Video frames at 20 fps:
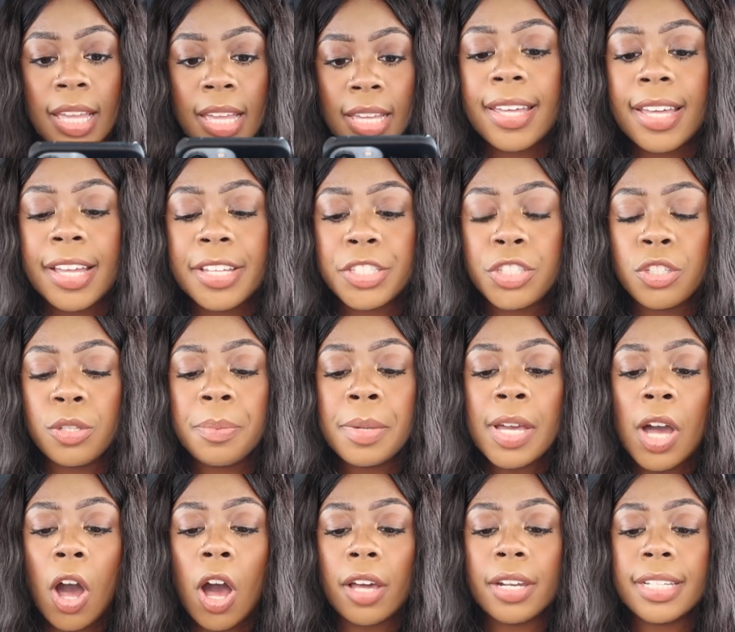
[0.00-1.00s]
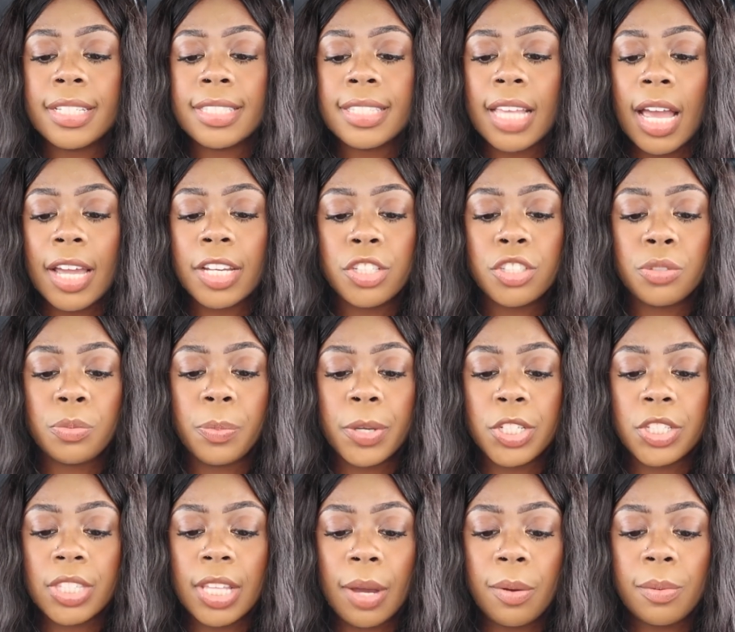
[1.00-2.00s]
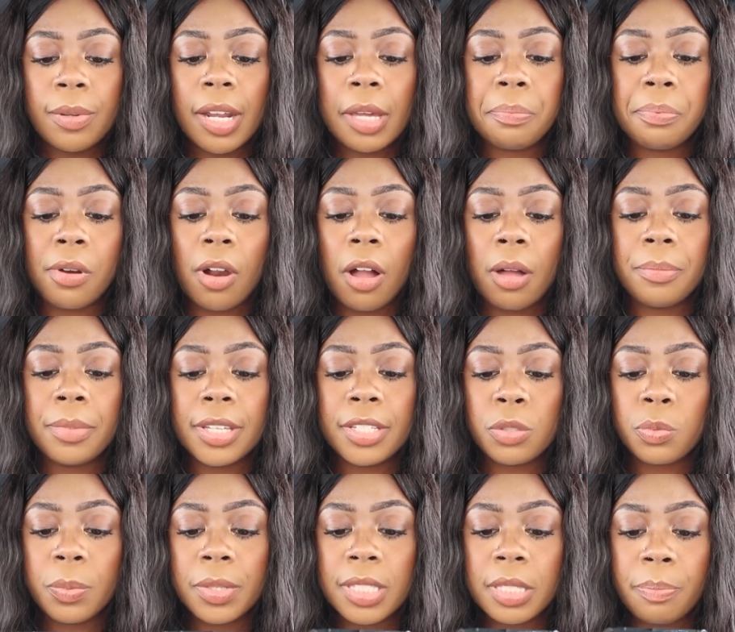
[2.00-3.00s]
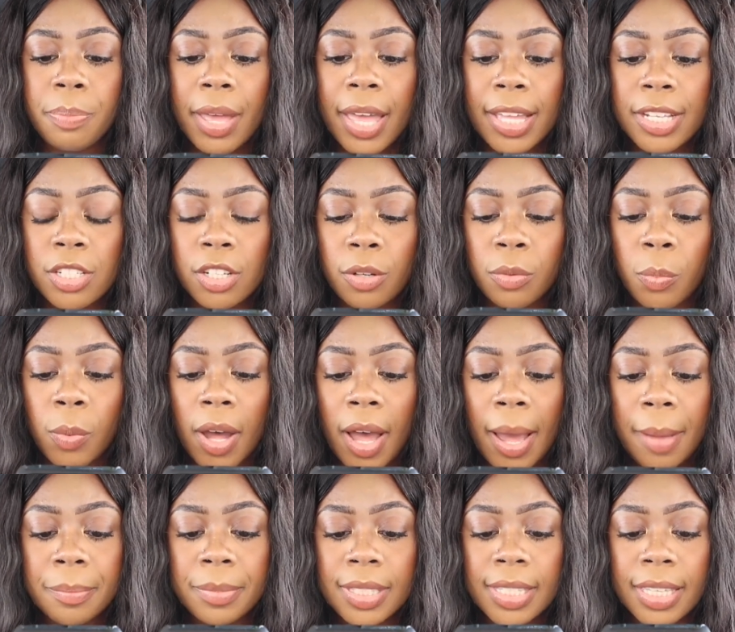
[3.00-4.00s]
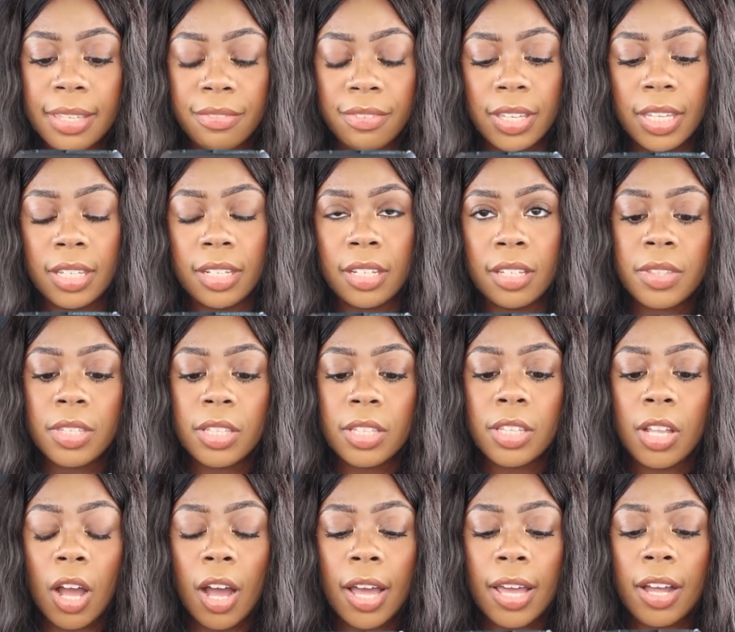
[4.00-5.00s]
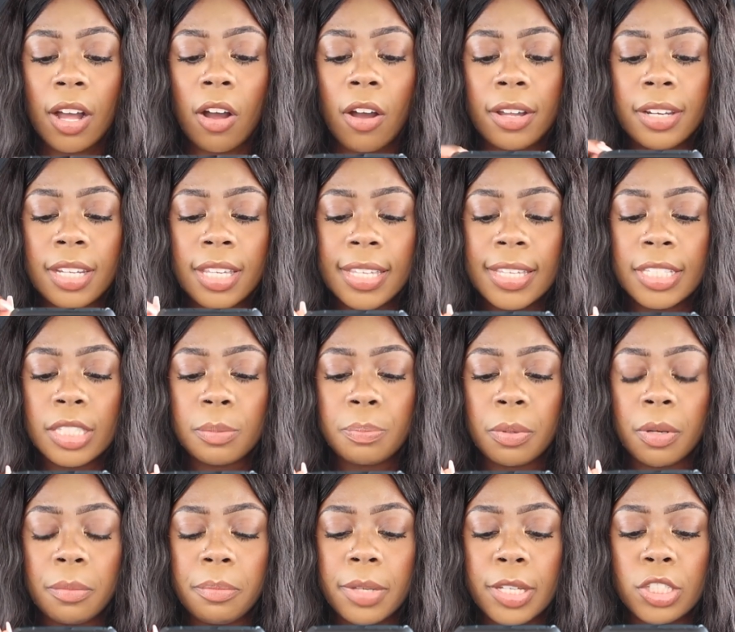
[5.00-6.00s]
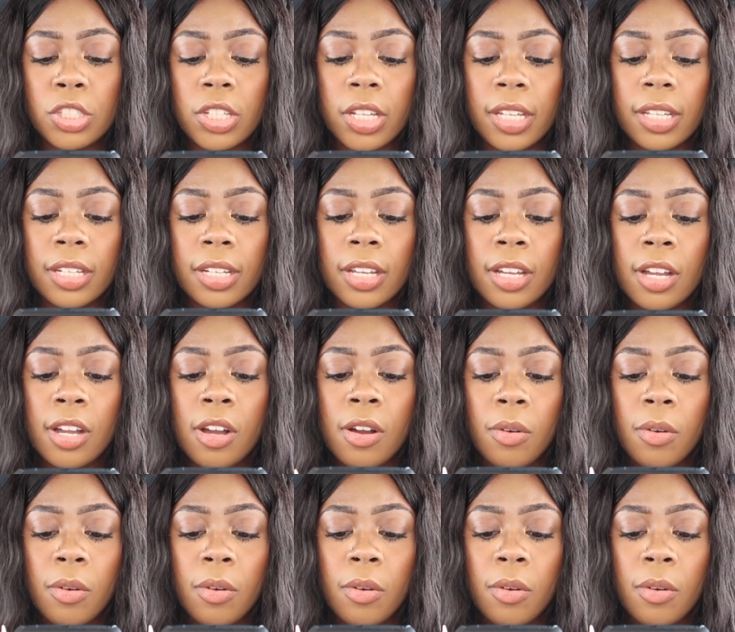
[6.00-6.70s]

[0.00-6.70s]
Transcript: Because to be honest, I just wish that what I promised would depend on what I'm given, not on his permission.